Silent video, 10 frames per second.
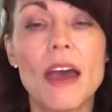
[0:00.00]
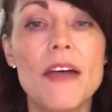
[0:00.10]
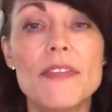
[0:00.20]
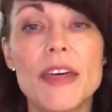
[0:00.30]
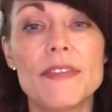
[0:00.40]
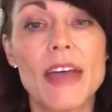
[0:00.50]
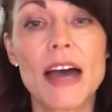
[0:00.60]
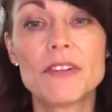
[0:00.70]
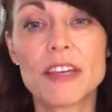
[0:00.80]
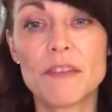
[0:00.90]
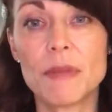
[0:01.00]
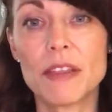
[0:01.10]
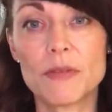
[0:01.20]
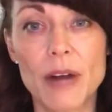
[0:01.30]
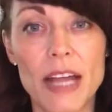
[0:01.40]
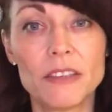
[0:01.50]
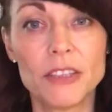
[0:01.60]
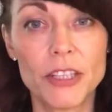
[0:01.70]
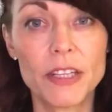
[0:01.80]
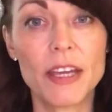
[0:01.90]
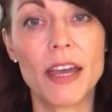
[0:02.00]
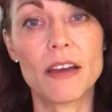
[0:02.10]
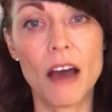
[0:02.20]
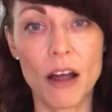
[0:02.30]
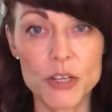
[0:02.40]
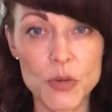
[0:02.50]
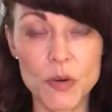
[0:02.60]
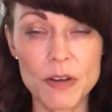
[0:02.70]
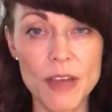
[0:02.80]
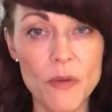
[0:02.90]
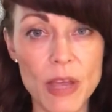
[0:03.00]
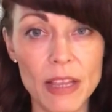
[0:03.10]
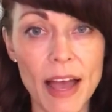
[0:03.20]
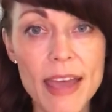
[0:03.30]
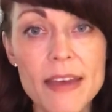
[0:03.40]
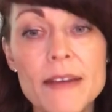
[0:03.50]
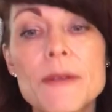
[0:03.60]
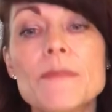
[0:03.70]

and then that'll give me the right look and contour that we like.